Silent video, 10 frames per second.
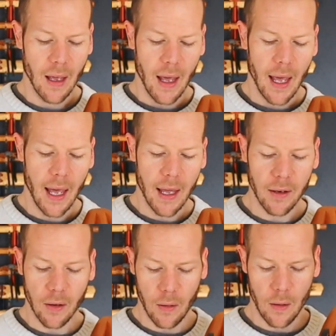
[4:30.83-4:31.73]

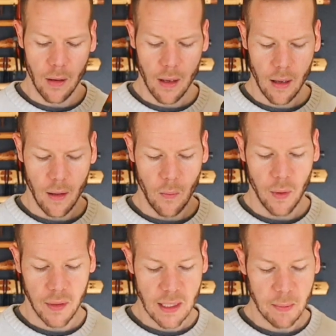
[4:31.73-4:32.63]
and
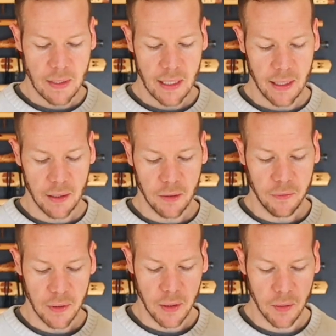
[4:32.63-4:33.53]
with this particular
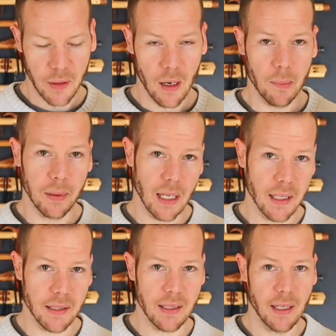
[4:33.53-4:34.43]
flute, there are
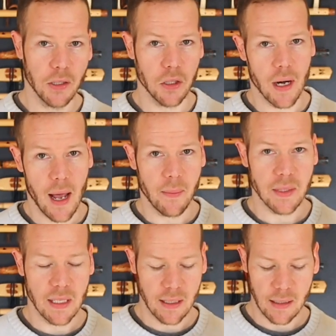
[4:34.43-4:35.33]
plugs and
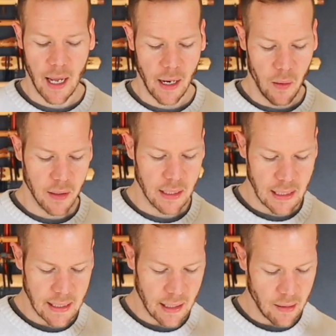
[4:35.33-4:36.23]
straps, and I go into
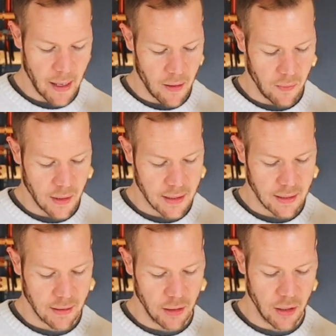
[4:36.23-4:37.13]
detail about
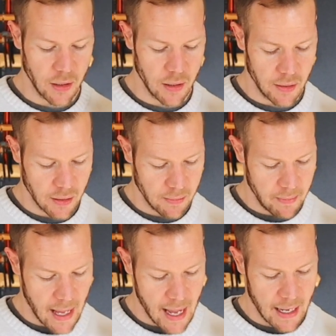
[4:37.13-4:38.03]
what's good or
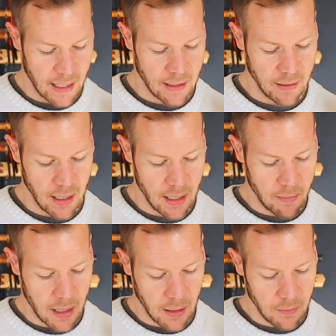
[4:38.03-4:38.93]
bad in
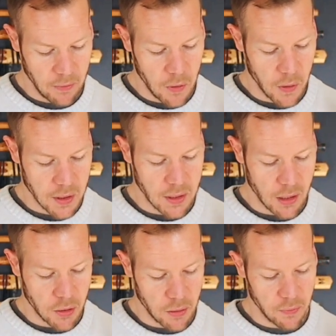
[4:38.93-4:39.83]
my course on
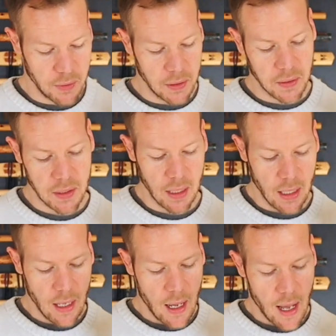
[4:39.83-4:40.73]
drone flutes.
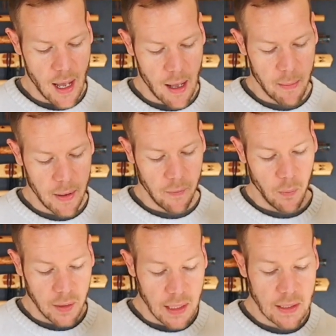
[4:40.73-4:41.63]
But
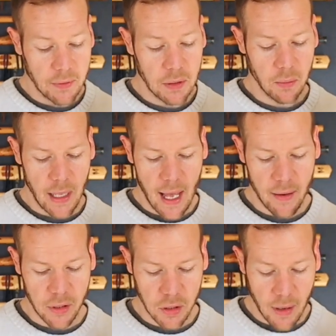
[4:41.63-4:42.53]
with this flute, we
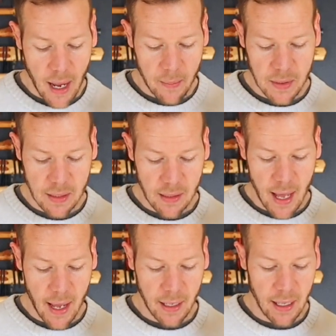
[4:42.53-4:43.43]
have straps
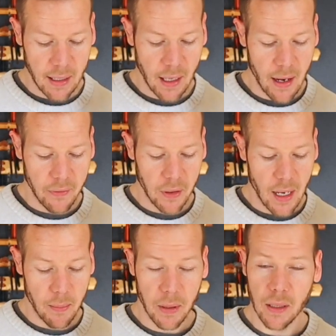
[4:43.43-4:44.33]
that can cover up